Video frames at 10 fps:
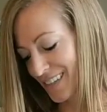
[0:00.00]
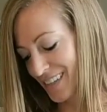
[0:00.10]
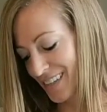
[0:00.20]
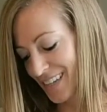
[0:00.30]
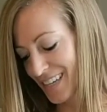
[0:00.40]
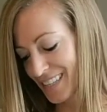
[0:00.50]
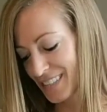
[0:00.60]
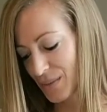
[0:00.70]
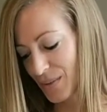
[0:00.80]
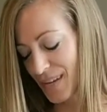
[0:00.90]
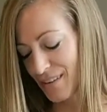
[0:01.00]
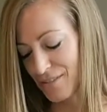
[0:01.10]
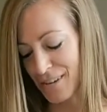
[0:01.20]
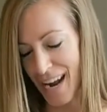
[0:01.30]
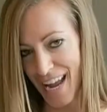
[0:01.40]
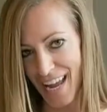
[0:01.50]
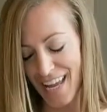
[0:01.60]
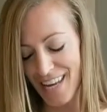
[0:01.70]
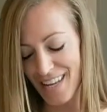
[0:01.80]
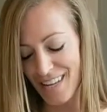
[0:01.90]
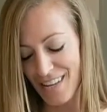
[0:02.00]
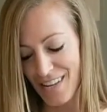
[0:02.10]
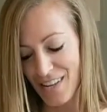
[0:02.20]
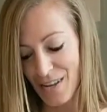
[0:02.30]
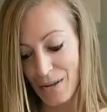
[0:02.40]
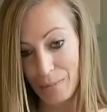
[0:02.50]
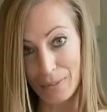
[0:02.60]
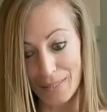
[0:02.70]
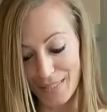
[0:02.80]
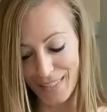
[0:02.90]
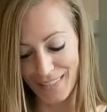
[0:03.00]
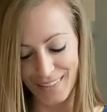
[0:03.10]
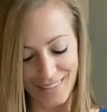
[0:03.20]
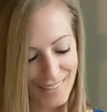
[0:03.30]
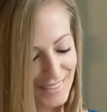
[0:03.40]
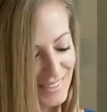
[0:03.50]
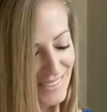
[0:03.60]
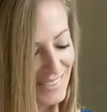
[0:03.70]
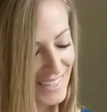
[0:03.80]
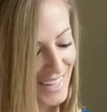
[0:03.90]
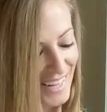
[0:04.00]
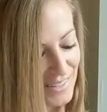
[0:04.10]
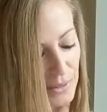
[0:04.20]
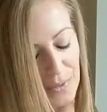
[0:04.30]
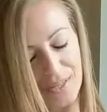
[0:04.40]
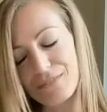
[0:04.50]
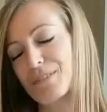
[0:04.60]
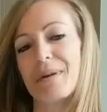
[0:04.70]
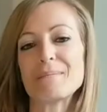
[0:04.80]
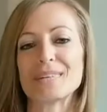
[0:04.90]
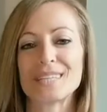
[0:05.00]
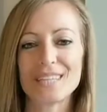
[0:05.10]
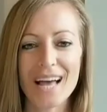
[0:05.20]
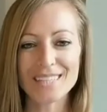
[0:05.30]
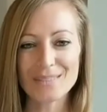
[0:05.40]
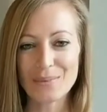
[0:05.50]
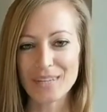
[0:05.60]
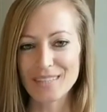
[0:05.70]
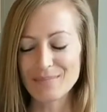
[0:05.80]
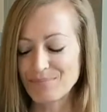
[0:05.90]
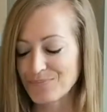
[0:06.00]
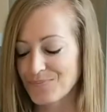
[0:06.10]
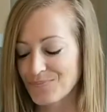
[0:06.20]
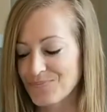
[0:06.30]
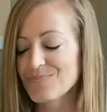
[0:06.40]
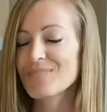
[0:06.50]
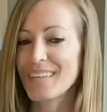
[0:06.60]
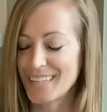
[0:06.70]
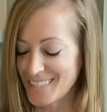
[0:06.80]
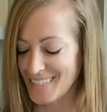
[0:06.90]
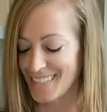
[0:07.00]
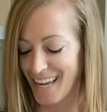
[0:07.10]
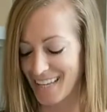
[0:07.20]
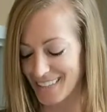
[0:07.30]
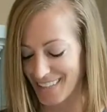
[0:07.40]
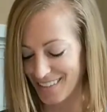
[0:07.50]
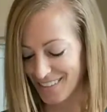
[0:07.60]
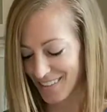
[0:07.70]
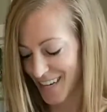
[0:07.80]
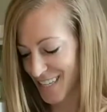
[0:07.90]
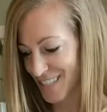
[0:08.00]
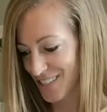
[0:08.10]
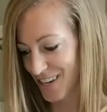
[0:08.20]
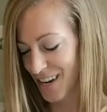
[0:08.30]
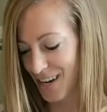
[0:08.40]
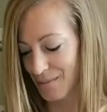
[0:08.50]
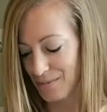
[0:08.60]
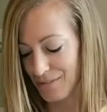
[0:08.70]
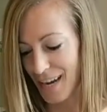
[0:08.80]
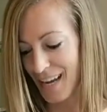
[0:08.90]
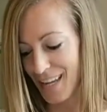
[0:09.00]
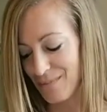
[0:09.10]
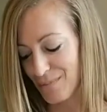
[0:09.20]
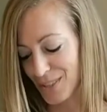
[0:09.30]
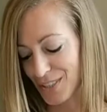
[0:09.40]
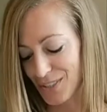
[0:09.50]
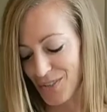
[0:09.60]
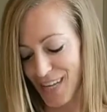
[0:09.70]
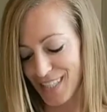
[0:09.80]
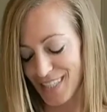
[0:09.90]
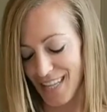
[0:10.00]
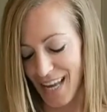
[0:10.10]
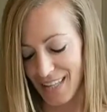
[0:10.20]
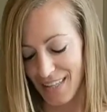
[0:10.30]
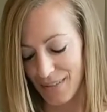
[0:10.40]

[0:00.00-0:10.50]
All right, so we have red, blue, and who can remember the last one? It's yellow. Great job. Red, blue, and yellow.